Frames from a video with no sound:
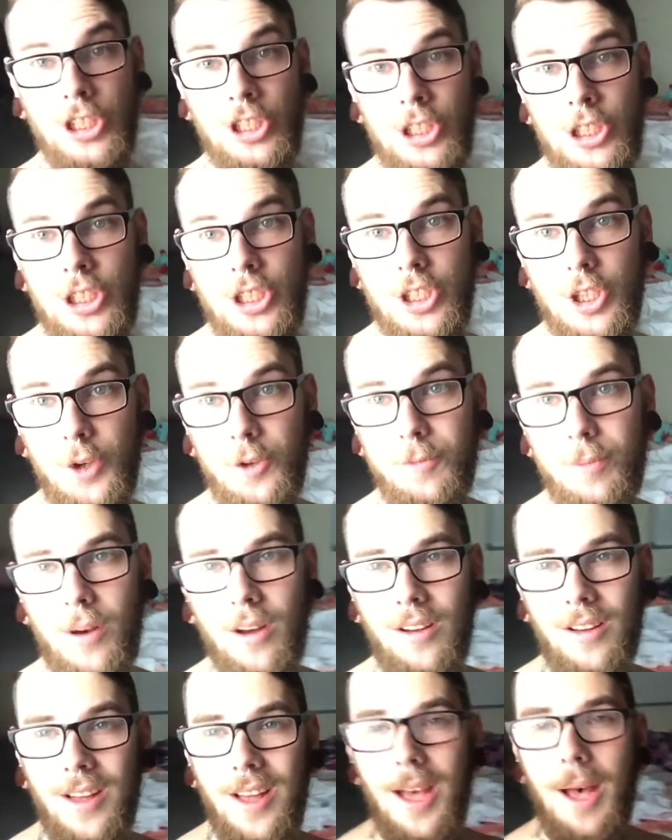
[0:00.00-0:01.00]
She's a
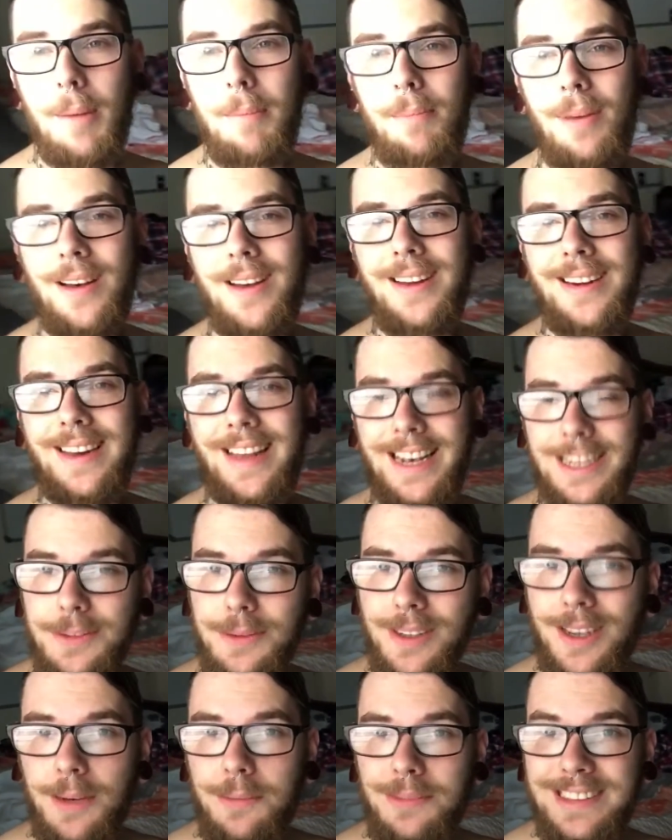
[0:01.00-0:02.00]
goofball. But guess
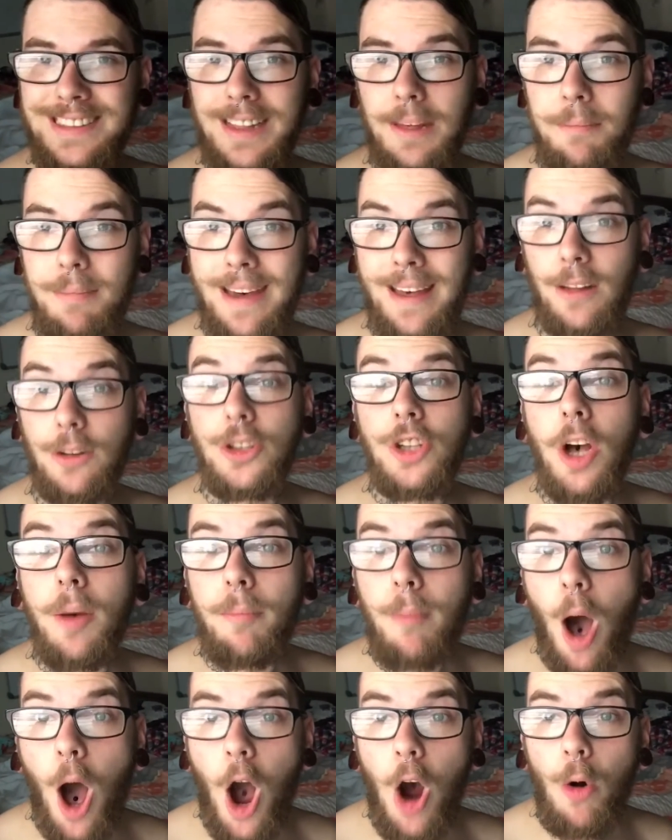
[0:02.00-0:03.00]
what comes in the mail
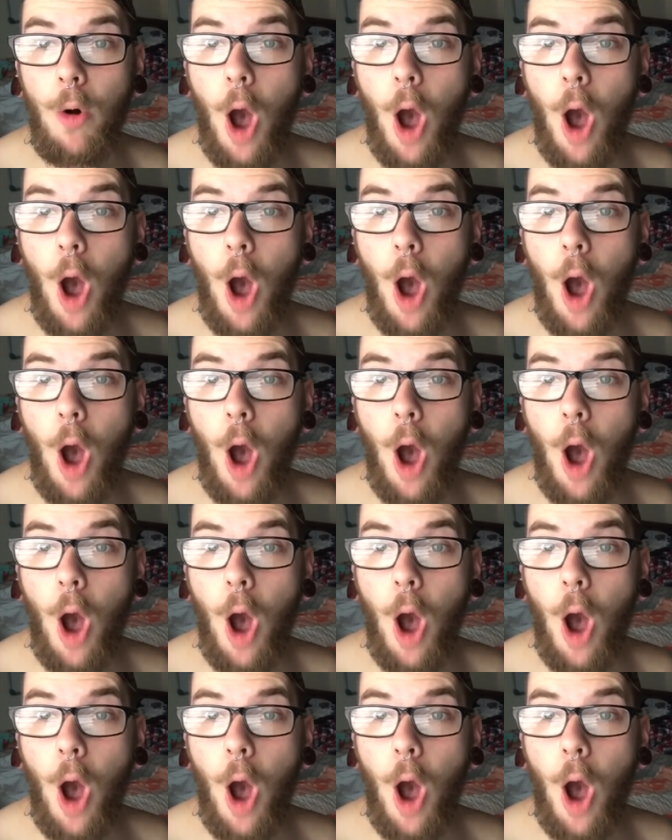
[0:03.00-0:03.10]
tomorrow?